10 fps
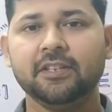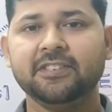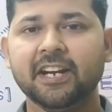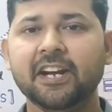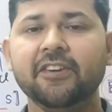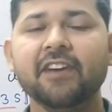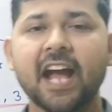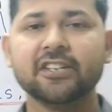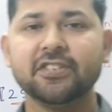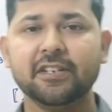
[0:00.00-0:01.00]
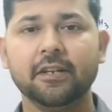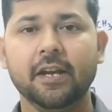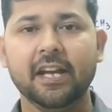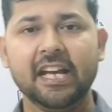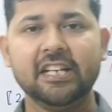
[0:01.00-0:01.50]
Second reaction
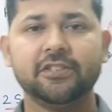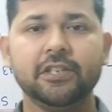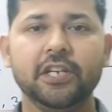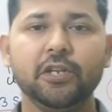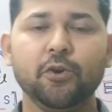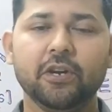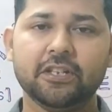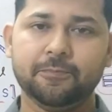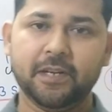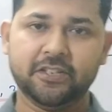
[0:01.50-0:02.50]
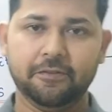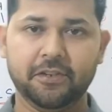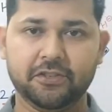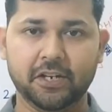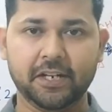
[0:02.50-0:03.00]
is
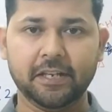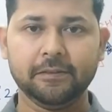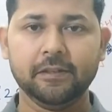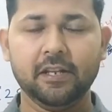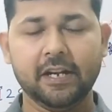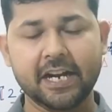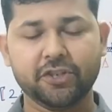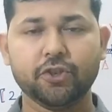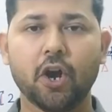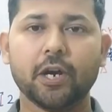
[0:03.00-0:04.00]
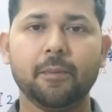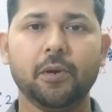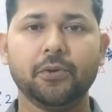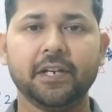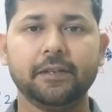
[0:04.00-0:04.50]
stereospecificity. Let's talk
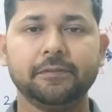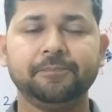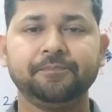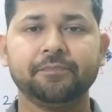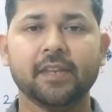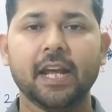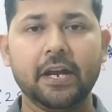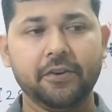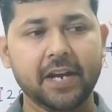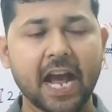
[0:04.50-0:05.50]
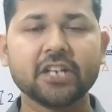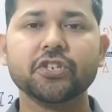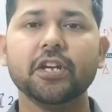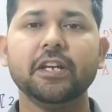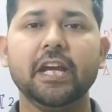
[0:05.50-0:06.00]
about it. A
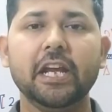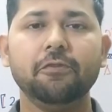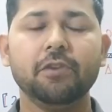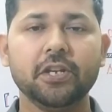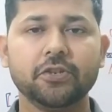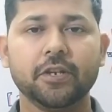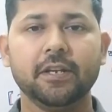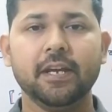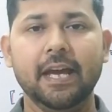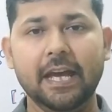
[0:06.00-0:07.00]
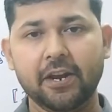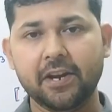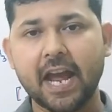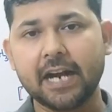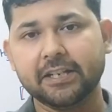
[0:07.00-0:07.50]
reaction in which a
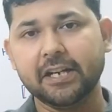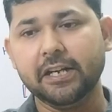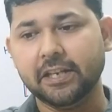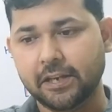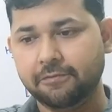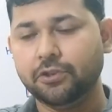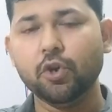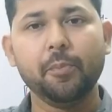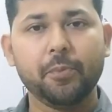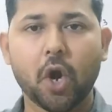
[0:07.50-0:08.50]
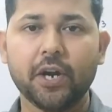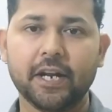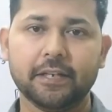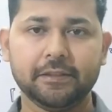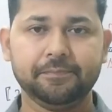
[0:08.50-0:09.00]
reactant gives you a
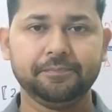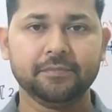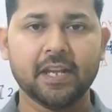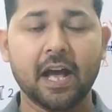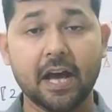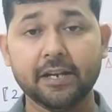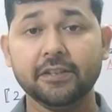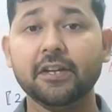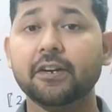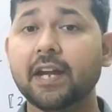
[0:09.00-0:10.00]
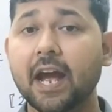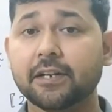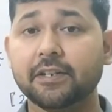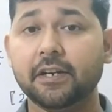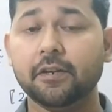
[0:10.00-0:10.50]
product. Another
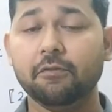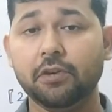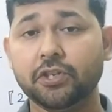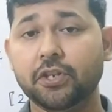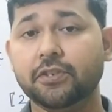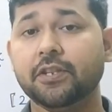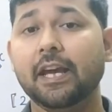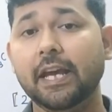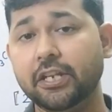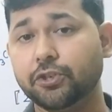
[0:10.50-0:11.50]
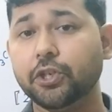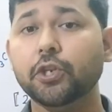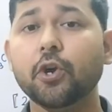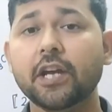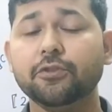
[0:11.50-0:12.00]
reactant, which is a
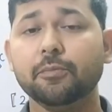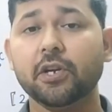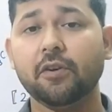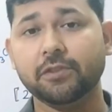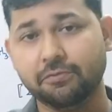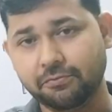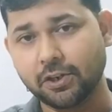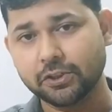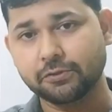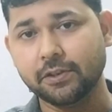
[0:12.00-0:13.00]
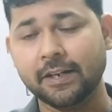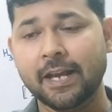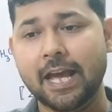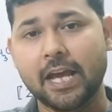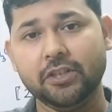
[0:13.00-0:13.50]
stereoisomer of the first one,
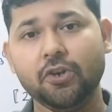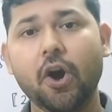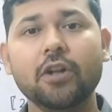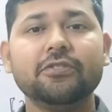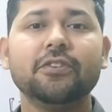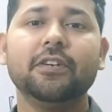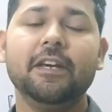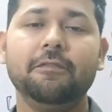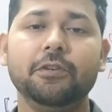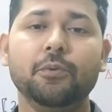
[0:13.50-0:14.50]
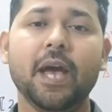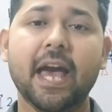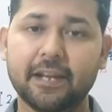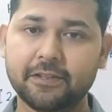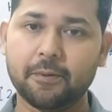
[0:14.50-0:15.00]
is also give you
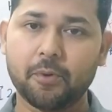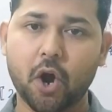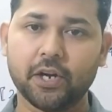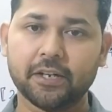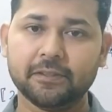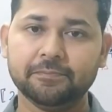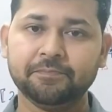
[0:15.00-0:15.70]
another product.